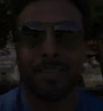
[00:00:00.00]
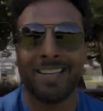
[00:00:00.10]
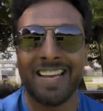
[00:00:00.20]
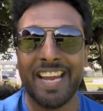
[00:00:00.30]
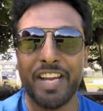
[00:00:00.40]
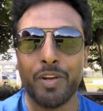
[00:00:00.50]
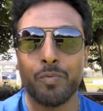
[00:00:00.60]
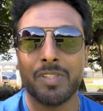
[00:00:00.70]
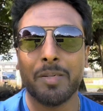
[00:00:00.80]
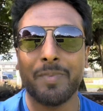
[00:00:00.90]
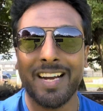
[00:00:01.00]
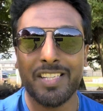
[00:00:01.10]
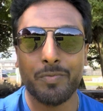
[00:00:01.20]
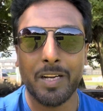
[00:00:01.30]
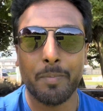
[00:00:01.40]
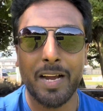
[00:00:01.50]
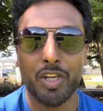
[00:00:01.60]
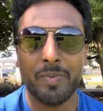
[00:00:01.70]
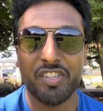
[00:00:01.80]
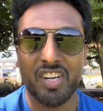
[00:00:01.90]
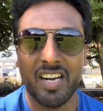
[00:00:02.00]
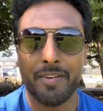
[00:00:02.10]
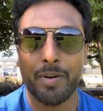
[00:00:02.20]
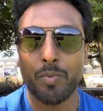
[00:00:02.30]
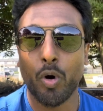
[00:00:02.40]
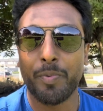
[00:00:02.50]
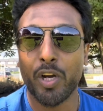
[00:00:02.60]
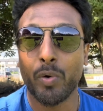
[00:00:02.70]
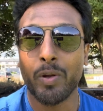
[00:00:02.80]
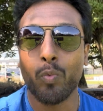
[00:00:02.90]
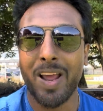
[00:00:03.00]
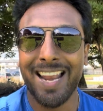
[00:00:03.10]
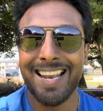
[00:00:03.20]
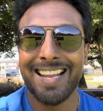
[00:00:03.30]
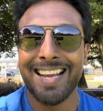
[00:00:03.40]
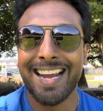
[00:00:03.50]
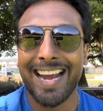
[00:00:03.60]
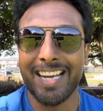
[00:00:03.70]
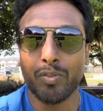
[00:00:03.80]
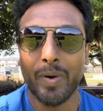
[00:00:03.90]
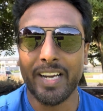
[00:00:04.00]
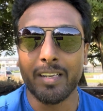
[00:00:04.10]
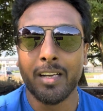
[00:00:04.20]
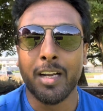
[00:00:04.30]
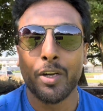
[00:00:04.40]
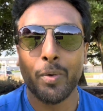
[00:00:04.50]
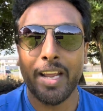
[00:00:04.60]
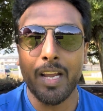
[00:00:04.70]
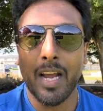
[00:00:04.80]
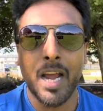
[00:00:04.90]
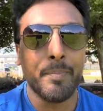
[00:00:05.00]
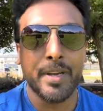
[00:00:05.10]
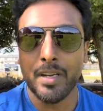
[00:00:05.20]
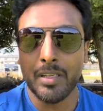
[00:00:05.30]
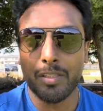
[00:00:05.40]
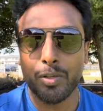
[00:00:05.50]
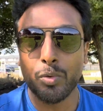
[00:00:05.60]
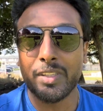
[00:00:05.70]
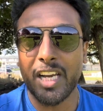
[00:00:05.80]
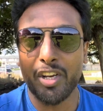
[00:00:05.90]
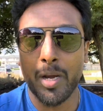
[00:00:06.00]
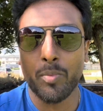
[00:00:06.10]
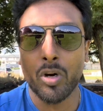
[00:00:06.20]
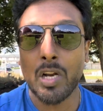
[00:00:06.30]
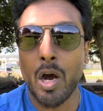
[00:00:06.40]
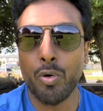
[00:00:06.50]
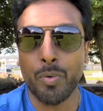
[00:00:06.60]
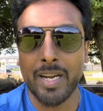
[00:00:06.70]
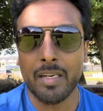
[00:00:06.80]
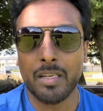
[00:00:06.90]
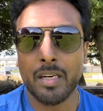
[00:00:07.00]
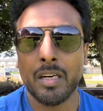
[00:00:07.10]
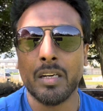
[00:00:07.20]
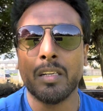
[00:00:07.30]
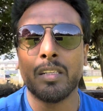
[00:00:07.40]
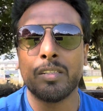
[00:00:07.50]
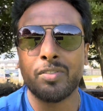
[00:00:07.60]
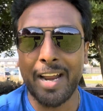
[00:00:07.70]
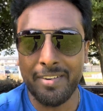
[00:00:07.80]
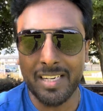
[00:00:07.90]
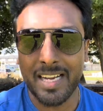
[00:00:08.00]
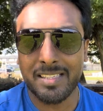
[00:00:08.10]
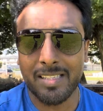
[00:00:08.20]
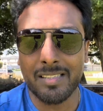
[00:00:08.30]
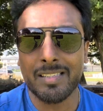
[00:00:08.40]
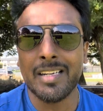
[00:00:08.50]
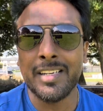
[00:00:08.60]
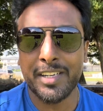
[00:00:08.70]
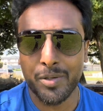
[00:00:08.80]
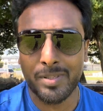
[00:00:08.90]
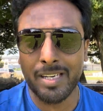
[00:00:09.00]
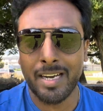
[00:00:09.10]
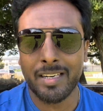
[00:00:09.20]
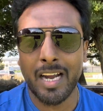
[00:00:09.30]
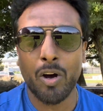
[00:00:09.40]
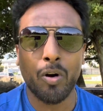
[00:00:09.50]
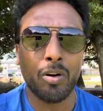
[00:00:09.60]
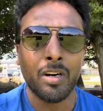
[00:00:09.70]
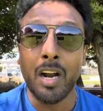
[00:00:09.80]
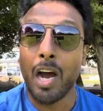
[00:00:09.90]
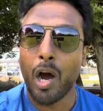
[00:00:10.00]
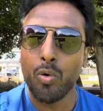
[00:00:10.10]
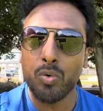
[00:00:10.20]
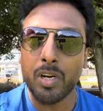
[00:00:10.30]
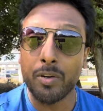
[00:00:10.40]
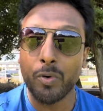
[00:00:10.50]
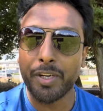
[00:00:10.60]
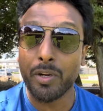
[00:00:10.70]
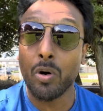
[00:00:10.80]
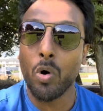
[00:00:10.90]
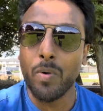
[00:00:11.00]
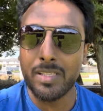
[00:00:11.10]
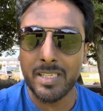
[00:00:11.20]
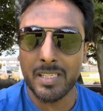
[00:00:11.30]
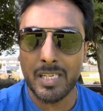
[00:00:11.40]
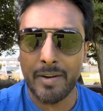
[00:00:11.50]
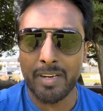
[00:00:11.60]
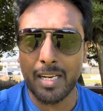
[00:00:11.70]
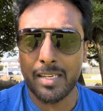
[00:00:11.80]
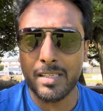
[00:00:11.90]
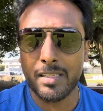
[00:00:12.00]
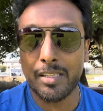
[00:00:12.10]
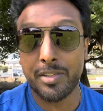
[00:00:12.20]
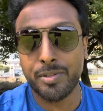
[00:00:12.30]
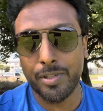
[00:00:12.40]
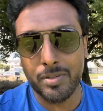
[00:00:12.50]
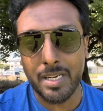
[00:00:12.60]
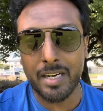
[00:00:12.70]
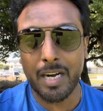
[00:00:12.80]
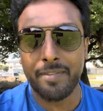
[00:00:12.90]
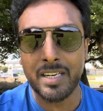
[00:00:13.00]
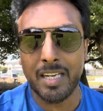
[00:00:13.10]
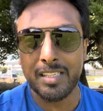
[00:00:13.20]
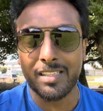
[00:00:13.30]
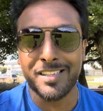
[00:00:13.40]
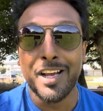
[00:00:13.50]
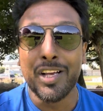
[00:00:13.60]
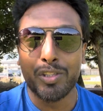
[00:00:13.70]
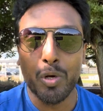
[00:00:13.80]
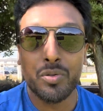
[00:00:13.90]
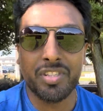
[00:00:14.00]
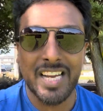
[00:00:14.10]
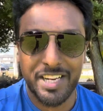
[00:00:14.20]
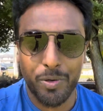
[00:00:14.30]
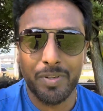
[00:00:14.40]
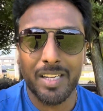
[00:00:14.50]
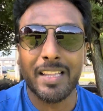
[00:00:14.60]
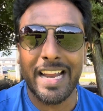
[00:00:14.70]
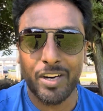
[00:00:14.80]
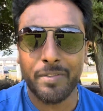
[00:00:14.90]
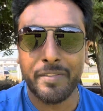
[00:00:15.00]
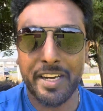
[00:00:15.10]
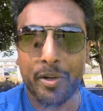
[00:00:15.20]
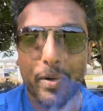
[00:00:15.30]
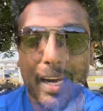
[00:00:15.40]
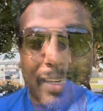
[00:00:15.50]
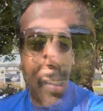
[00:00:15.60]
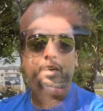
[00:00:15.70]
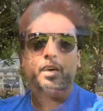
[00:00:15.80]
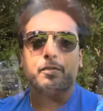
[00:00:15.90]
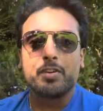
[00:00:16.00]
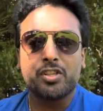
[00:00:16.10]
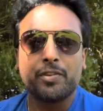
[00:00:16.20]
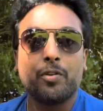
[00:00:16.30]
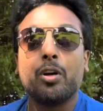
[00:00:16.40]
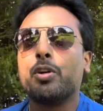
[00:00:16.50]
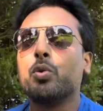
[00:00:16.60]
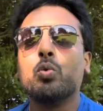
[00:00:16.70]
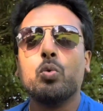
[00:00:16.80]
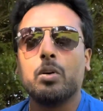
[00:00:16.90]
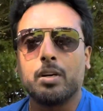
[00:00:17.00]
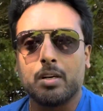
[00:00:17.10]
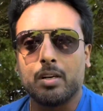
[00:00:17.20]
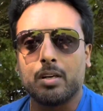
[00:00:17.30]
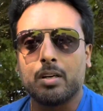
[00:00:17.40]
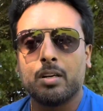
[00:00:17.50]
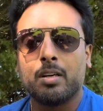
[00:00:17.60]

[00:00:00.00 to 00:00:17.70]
Hey, what's up guys? Welcome back to my channel. Everyone, hope you're doing well and great. Today I'm here to tell you about how to get a driving license in New Zealand or how to convert your overseas driving license to New Zealand driving license. So stay tuned till the end of the video guys. First of all, to